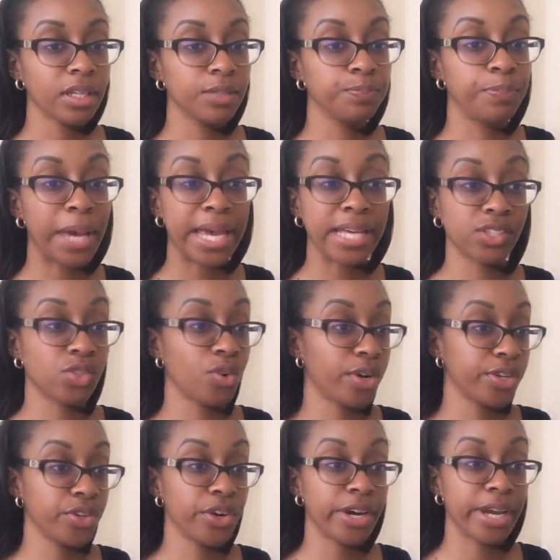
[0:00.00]
based on
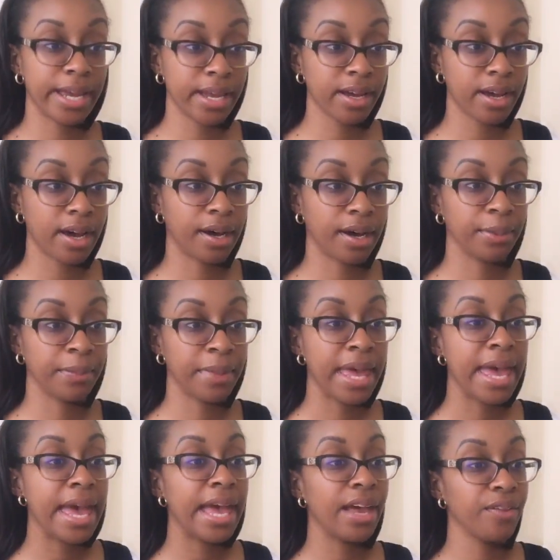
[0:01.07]
your income,
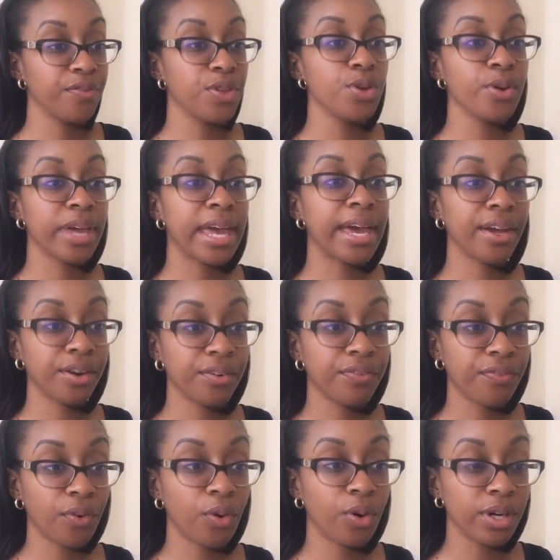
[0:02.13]
if you can't
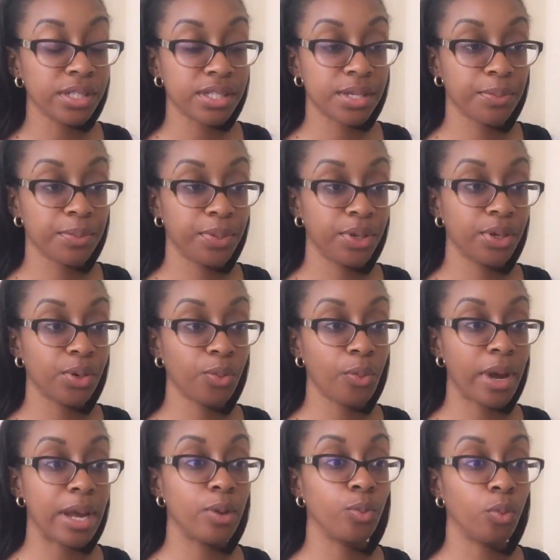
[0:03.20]
afford to put
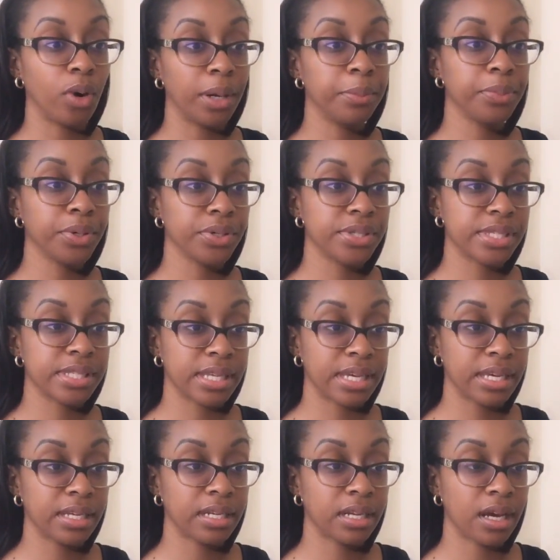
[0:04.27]
away
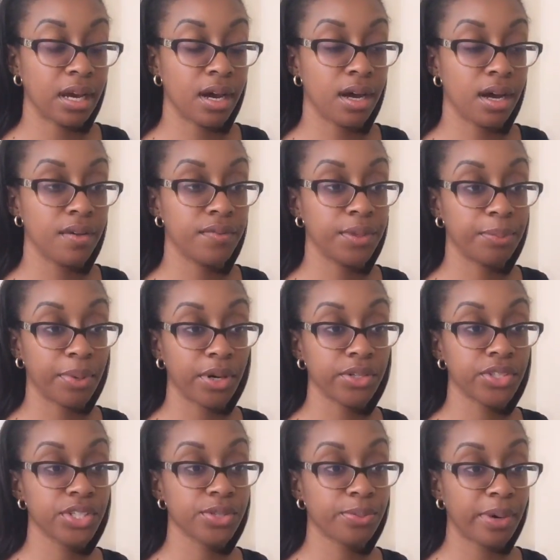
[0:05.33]
1% of the
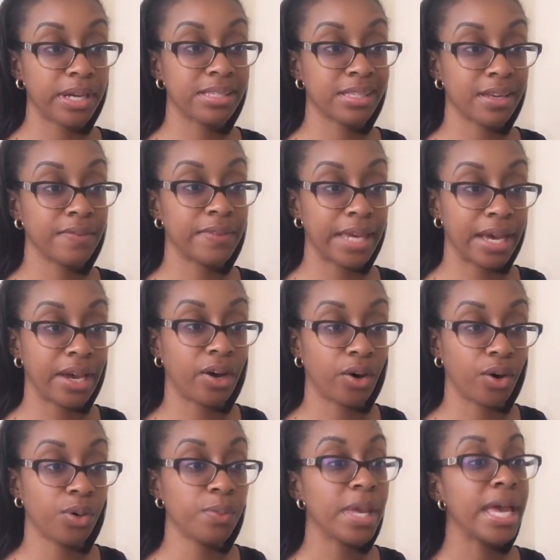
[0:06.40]
purchase price of that
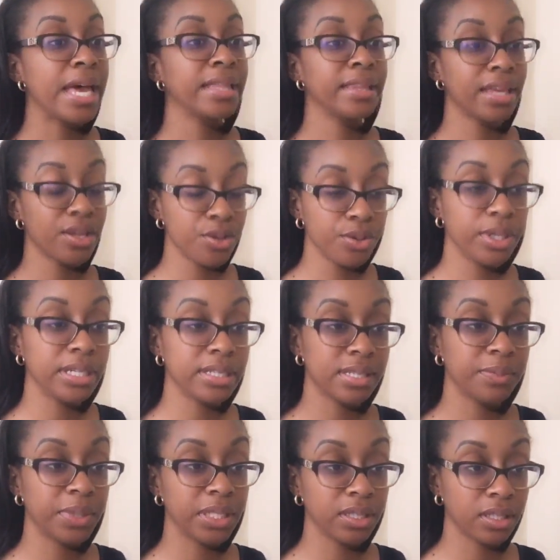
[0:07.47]
home, then you need to
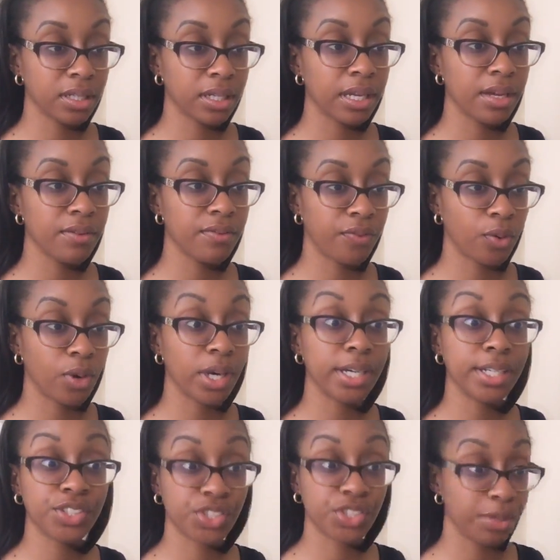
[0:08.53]
be looking for
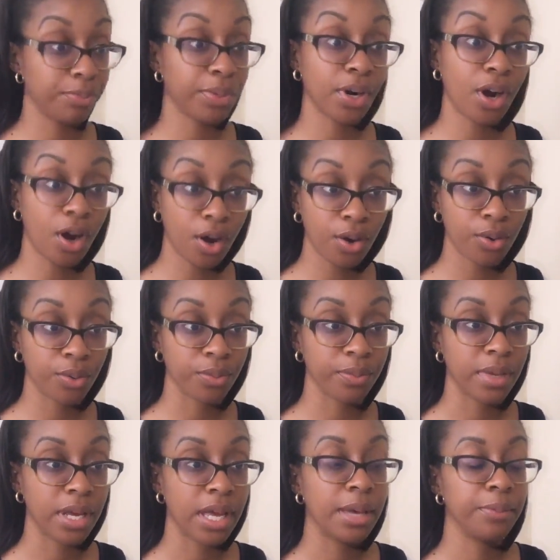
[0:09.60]
a cheaper home,
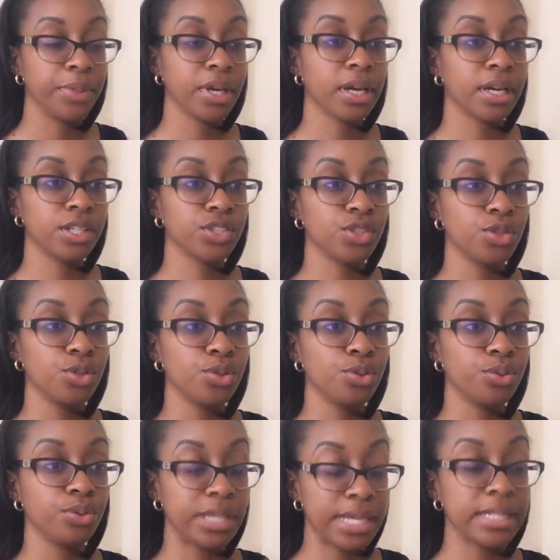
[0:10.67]
because
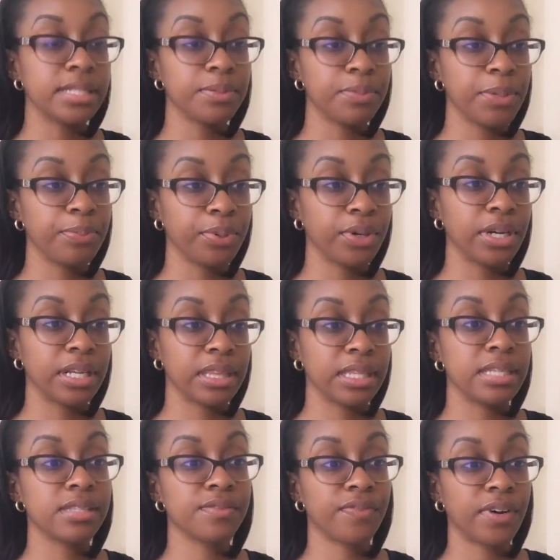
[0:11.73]
you need to be putting
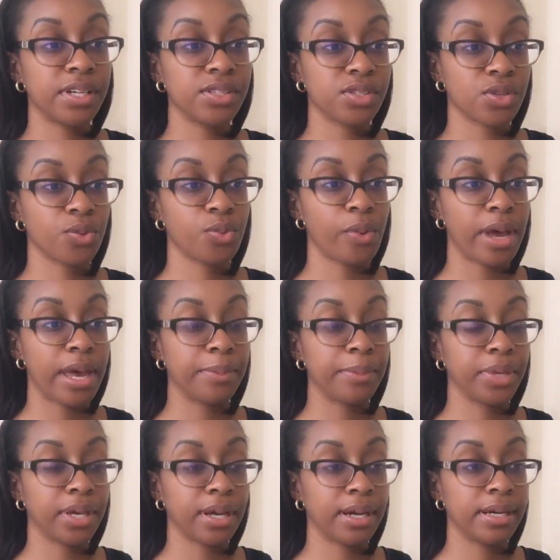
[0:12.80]
these funds away.
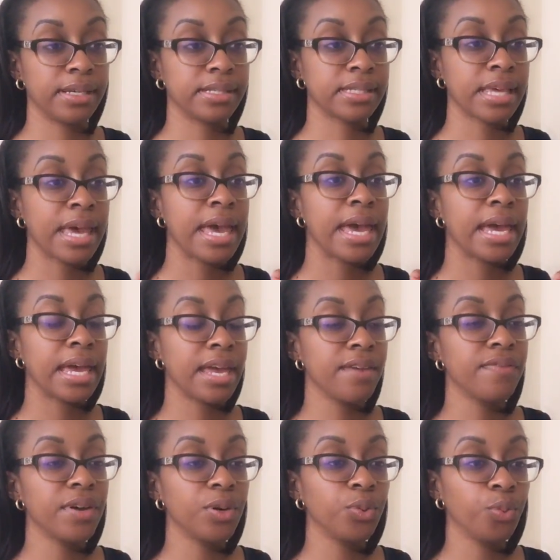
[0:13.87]
Because
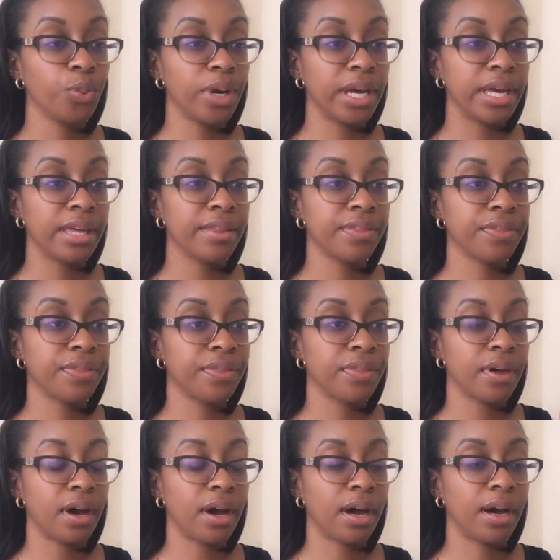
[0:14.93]
even with
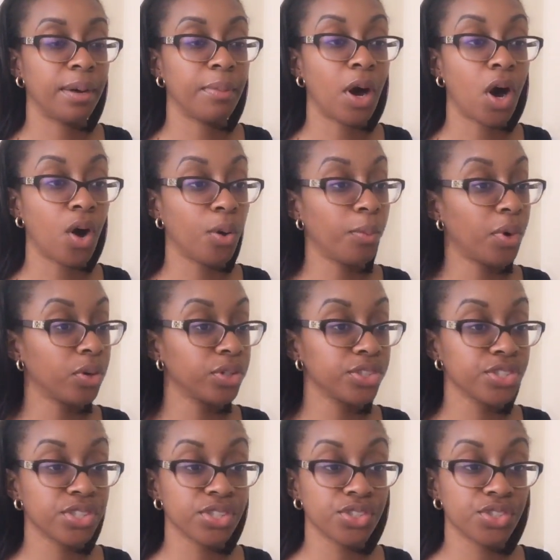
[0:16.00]

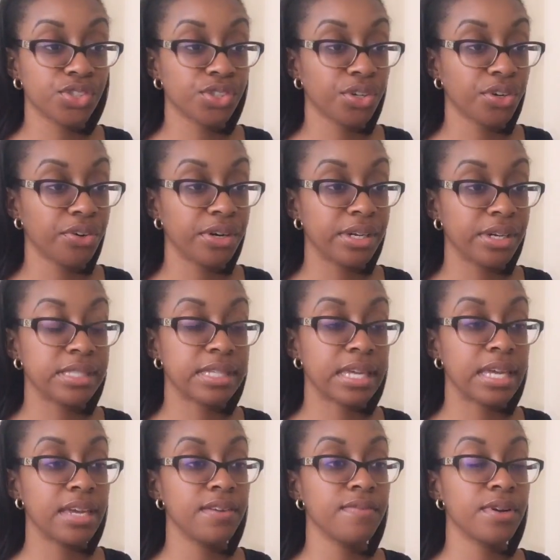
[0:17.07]
homeowners insurance,
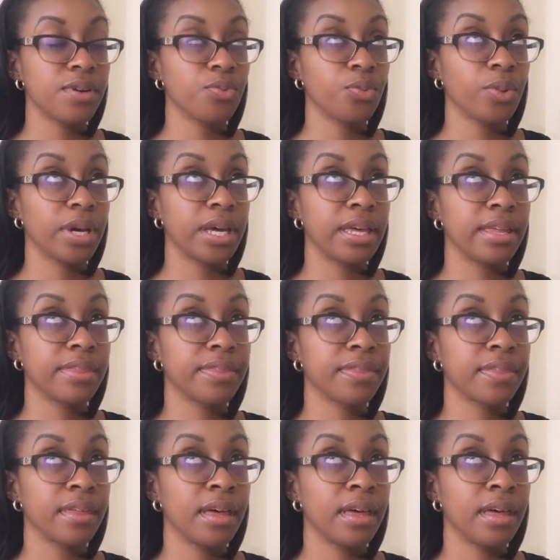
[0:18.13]
even with